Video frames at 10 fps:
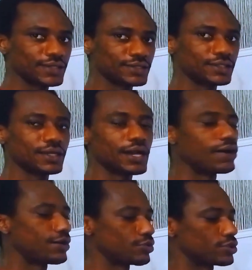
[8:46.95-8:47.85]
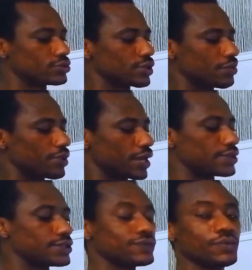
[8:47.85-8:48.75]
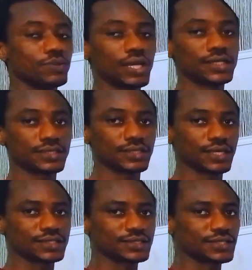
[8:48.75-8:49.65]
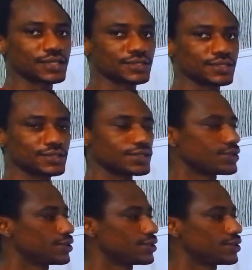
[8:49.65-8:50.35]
See how I'm going to apply these formulas in the exercises,